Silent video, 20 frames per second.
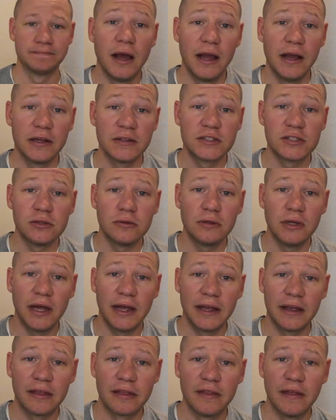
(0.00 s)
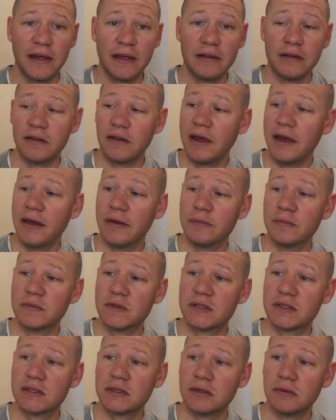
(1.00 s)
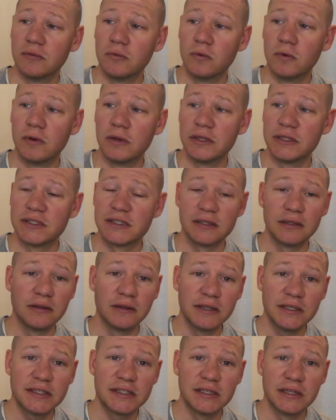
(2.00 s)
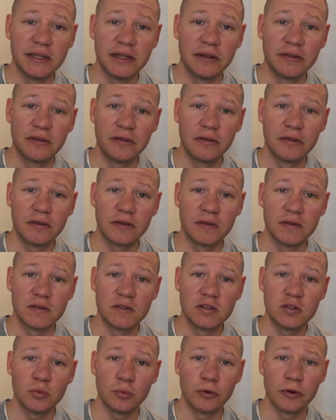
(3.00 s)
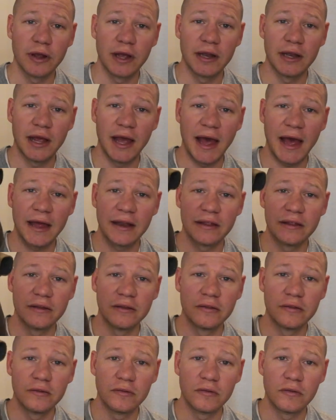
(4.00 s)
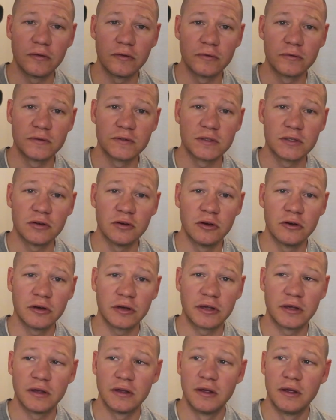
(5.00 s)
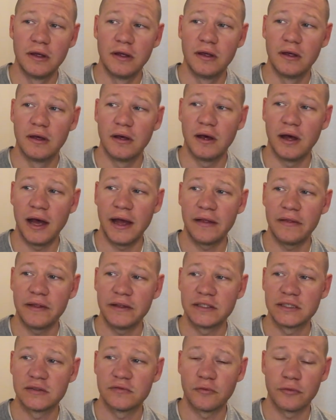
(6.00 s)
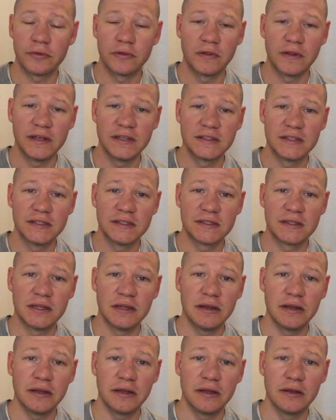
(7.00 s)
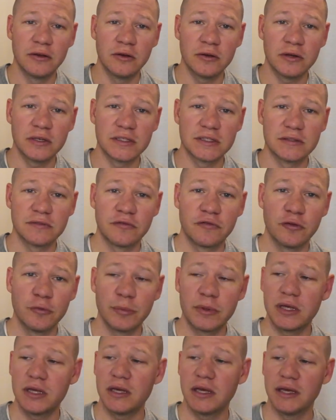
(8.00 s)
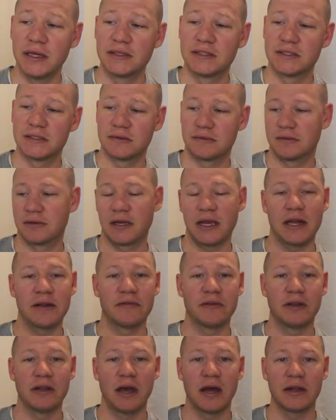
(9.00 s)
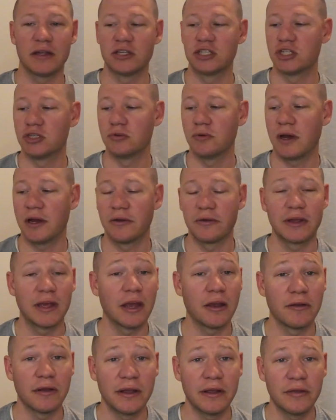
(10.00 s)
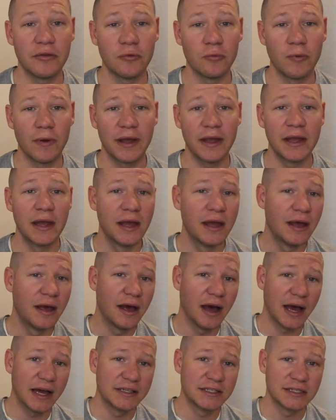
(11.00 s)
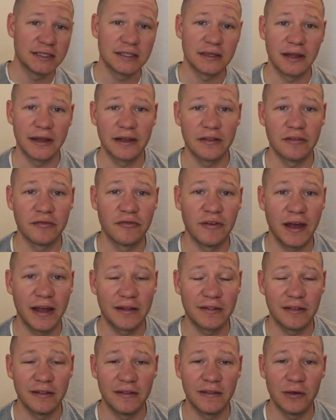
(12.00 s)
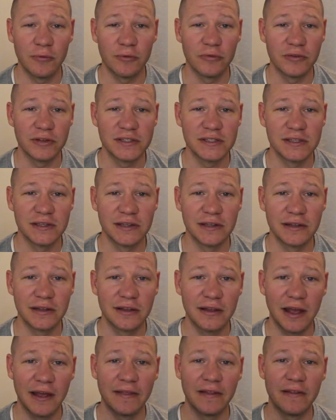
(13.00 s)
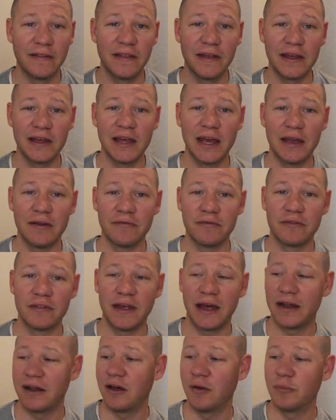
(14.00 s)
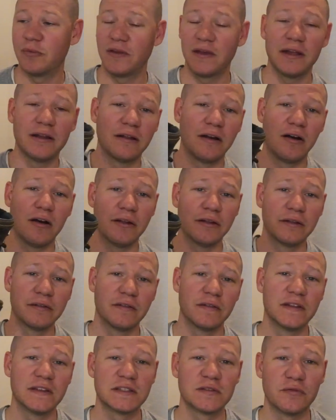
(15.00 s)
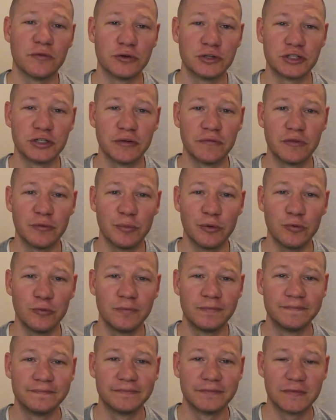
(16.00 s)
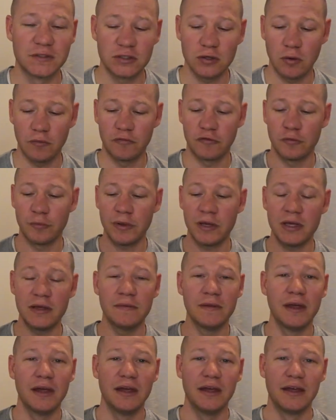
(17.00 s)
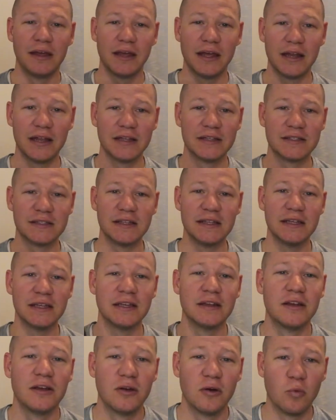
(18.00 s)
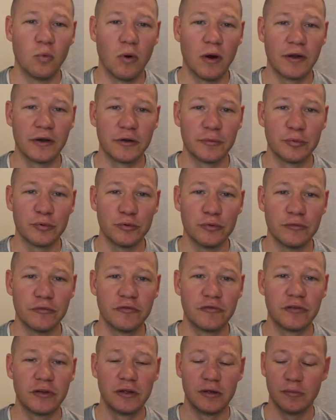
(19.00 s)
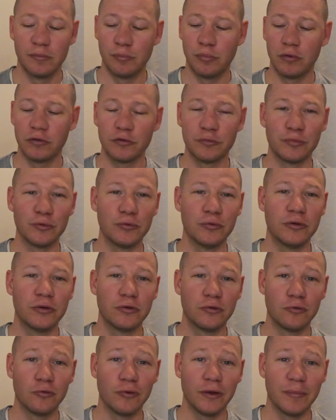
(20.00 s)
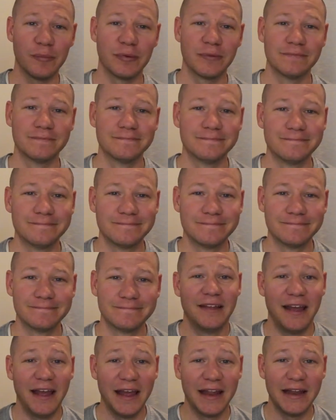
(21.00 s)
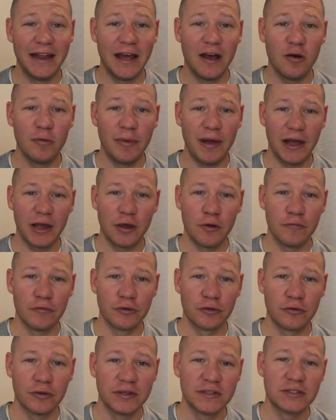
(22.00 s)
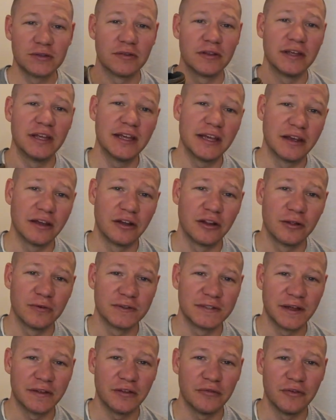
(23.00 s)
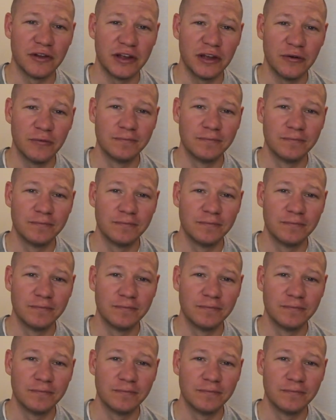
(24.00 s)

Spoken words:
I also like that Lems was listening to the consumer and added those hook eyelets for the laces. The hooks, for me, it's kind of a non-issue. I don't care either way. I just like the fact that they were listening and that they gave that update on this version of the boot. So for me, it is the waterproof Boulder Boot Grip. And now back over to Chris so that he can close out the video.